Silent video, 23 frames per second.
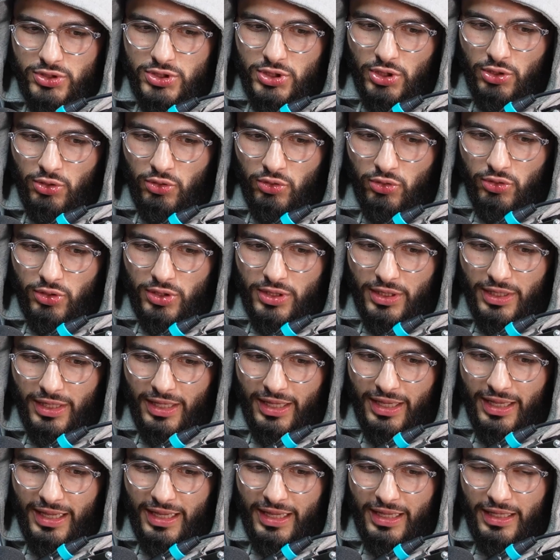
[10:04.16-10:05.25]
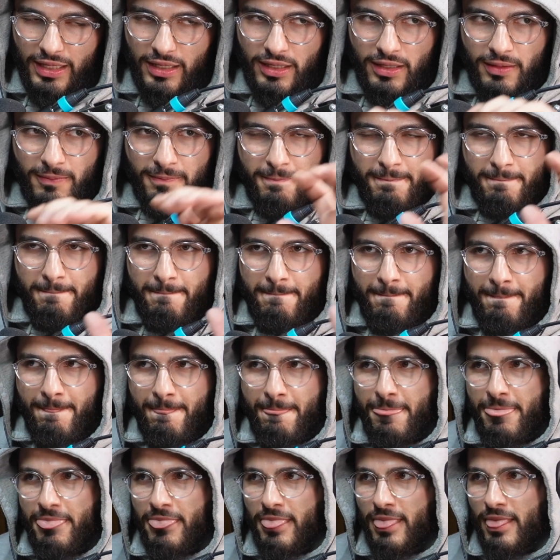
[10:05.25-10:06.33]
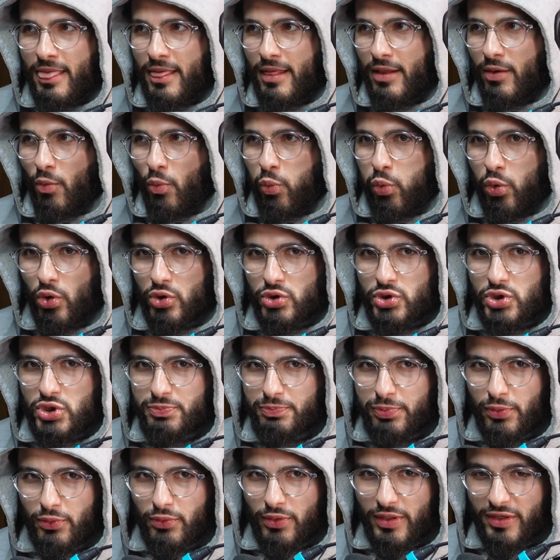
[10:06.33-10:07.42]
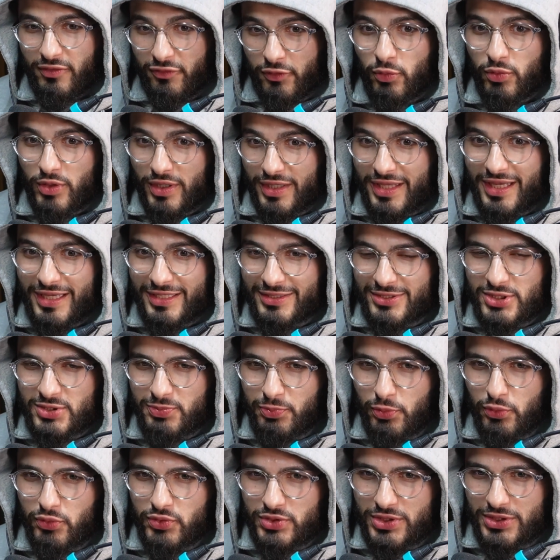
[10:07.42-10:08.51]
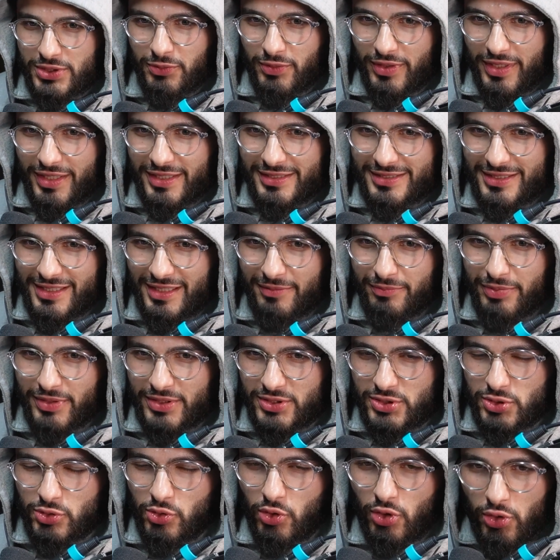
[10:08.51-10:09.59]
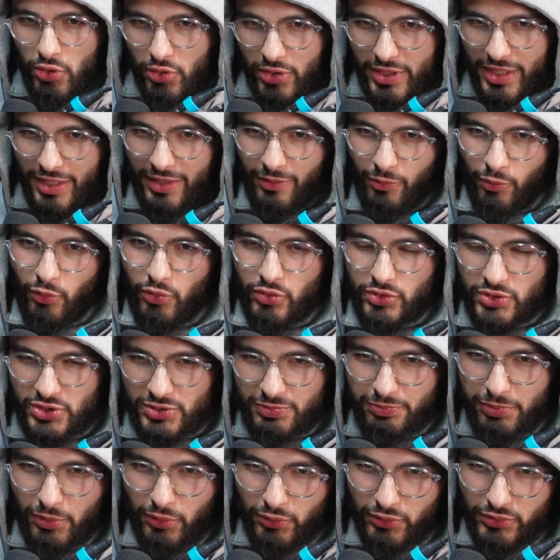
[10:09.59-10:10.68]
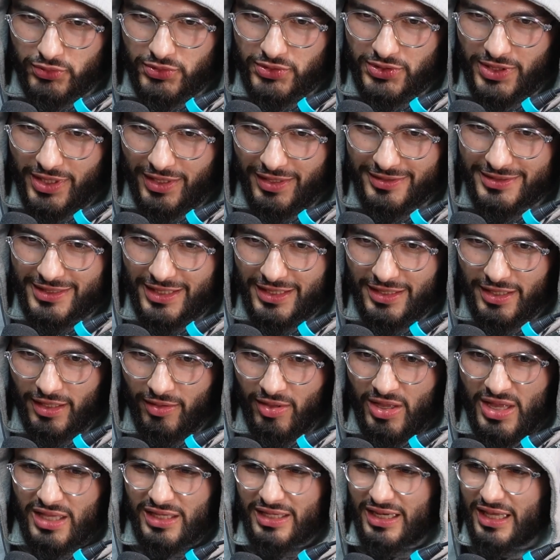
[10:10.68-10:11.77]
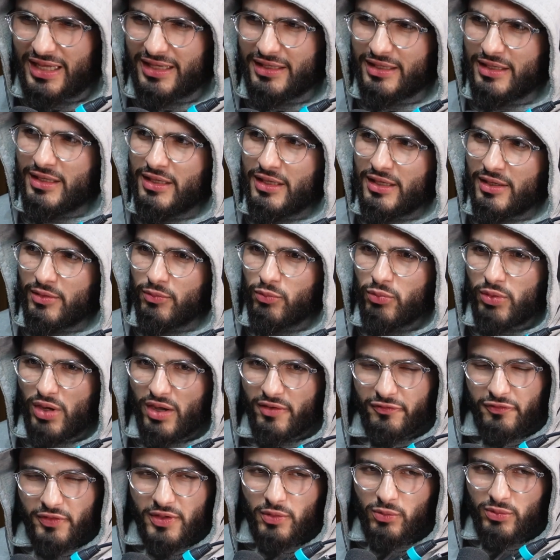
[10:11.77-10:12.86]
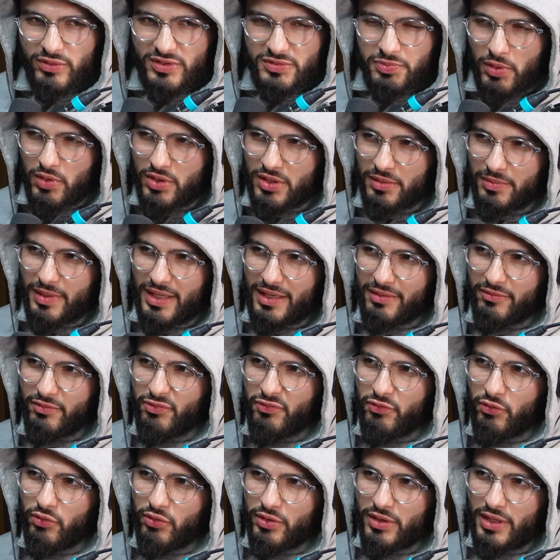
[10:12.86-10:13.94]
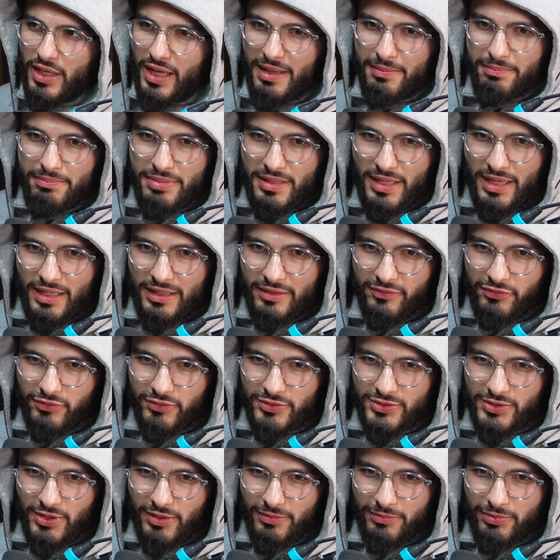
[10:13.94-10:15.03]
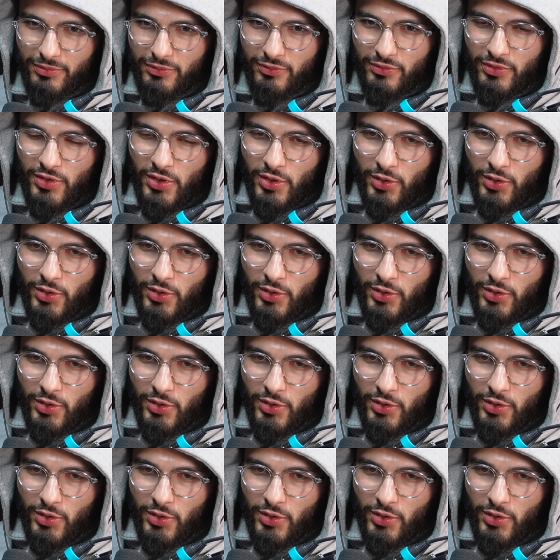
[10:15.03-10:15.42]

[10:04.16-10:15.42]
to look at what sport, if you want to get into sports and you want to get into the Olympics, you've got to look at what sports can I take up. Like, I think we've spoken about it before in the NBA, for example.